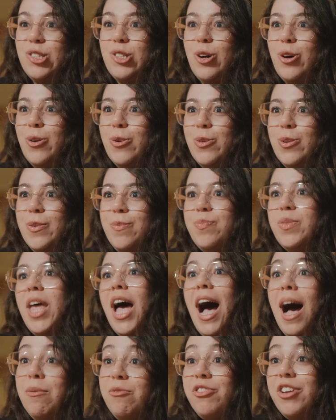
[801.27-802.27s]
So
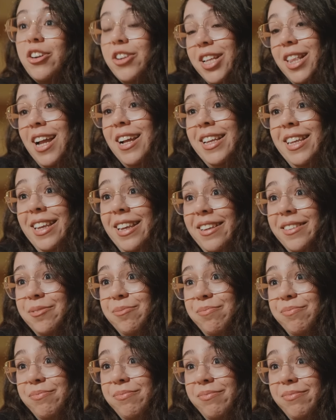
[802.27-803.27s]
I'm very lucky.
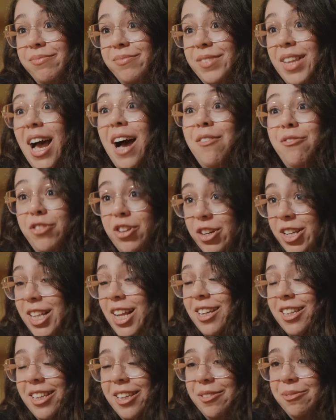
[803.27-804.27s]
I'm very
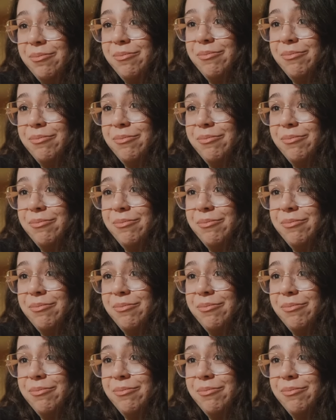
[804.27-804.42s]
lucky.